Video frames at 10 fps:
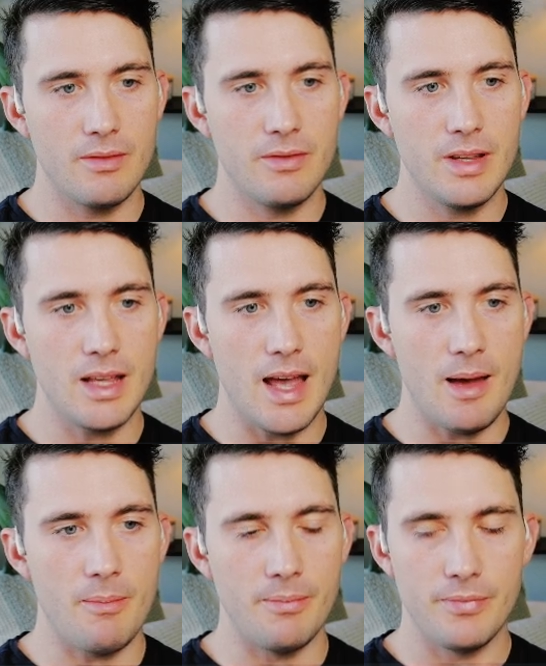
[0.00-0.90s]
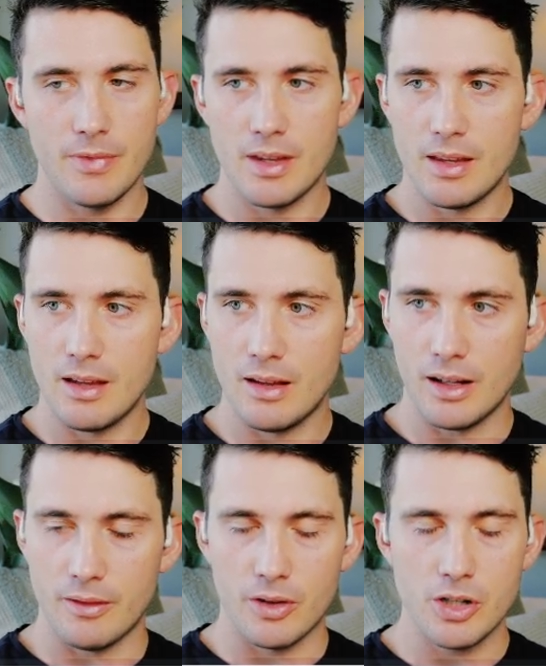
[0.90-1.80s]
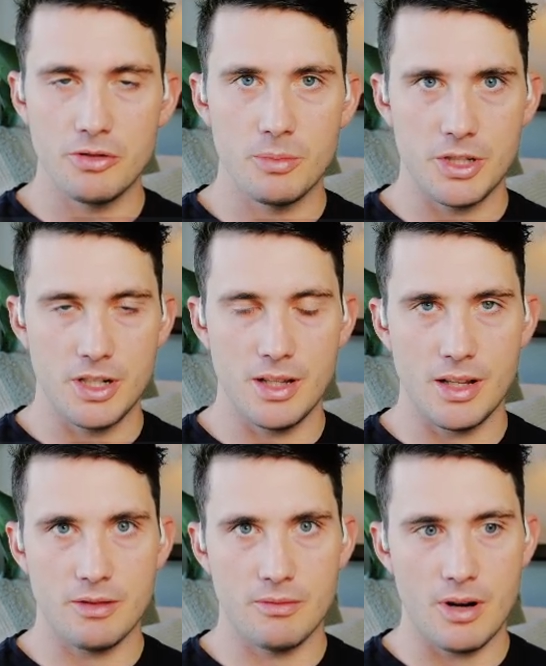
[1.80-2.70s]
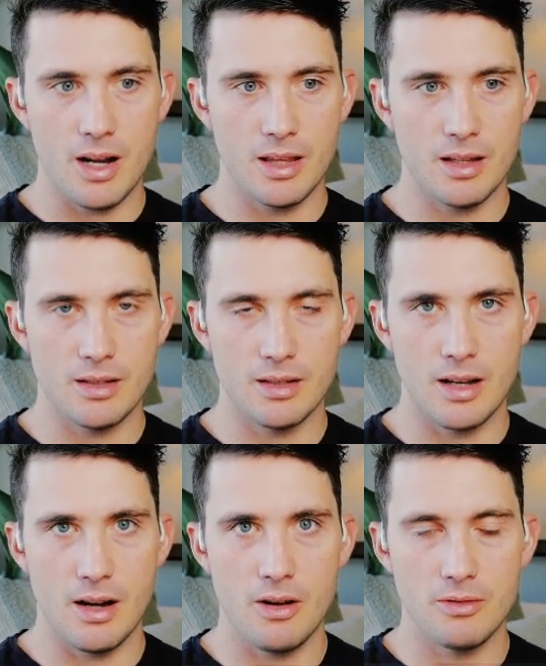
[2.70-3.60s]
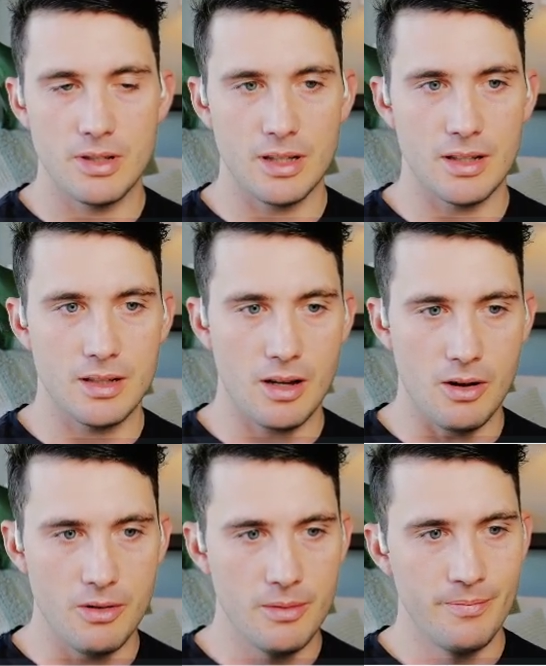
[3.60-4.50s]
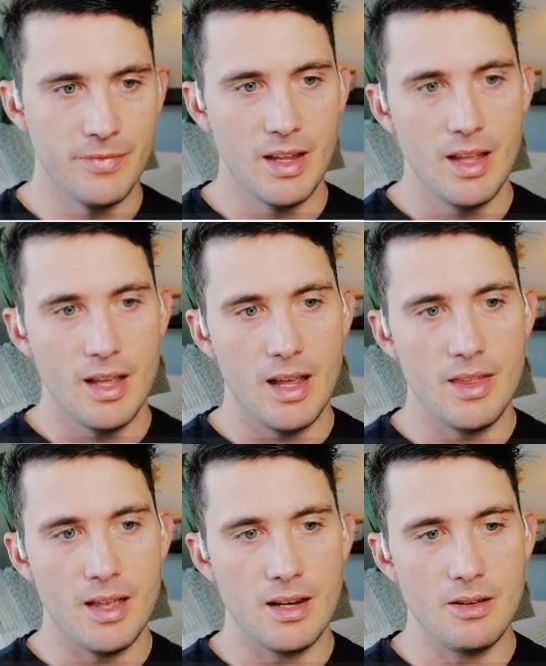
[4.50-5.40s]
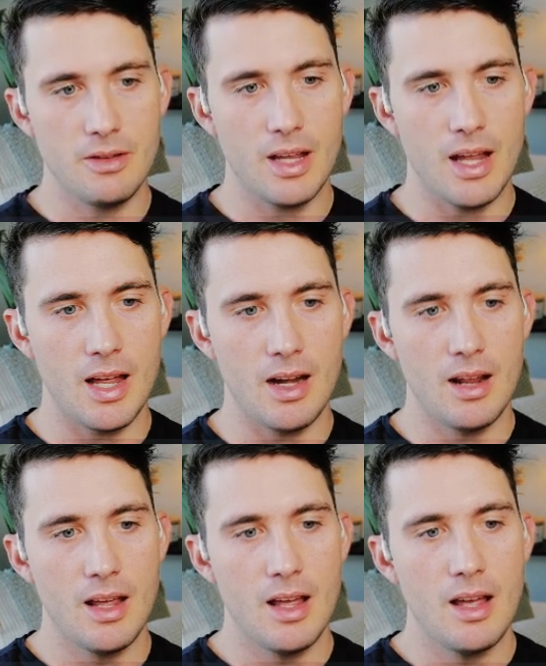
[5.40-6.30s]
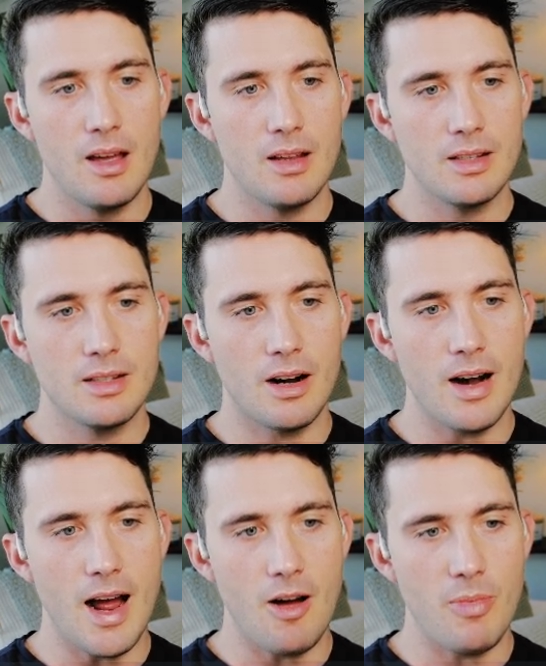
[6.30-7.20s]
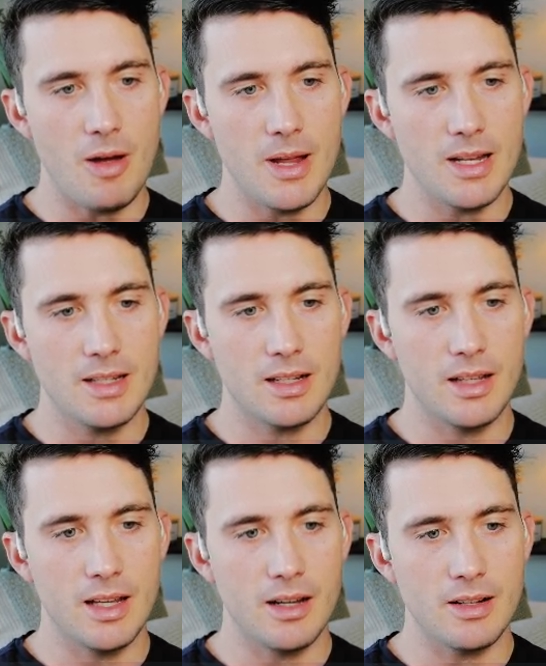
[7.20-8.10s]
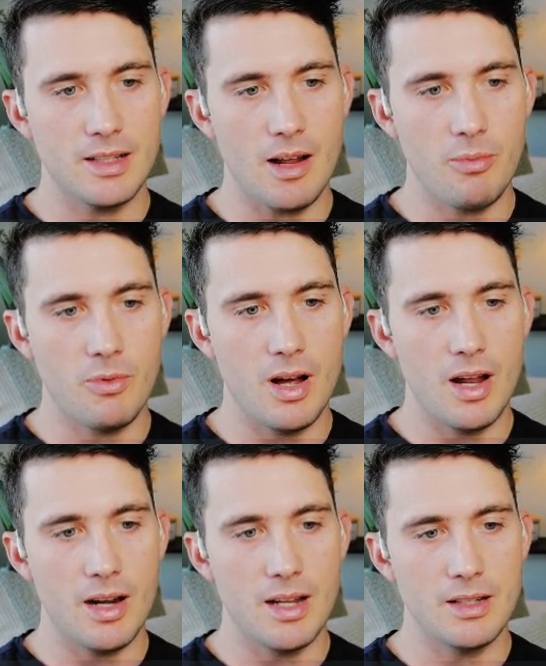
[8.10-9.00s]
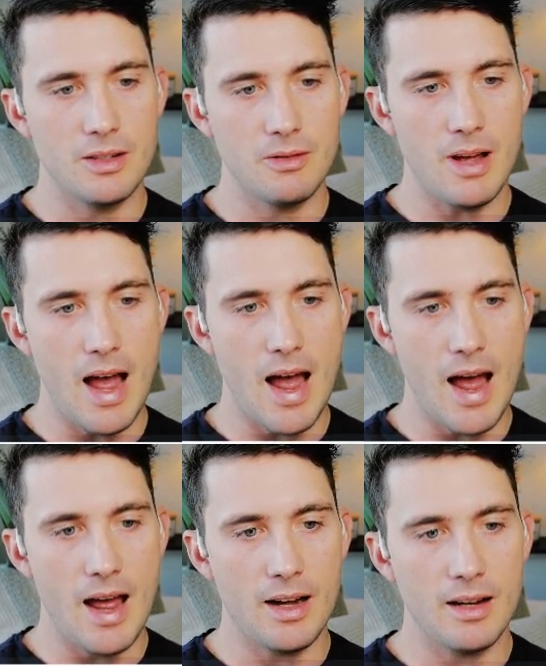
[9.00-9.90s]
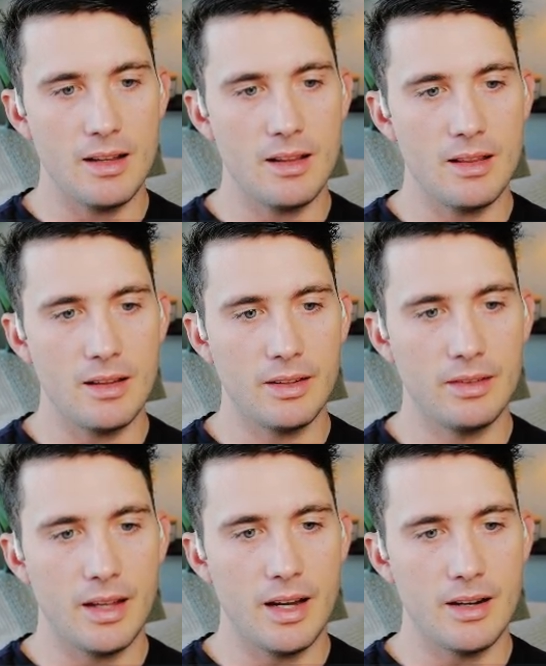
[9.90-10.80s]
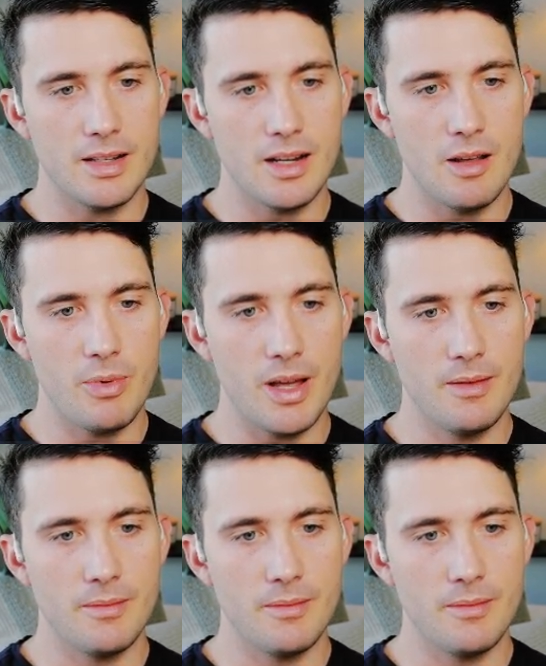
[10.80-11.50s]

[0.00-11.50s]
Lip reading: VM, like a virtual machine that's running this and hosting this code. And then you can start out by basically, step 1 is you add the Slater snippet.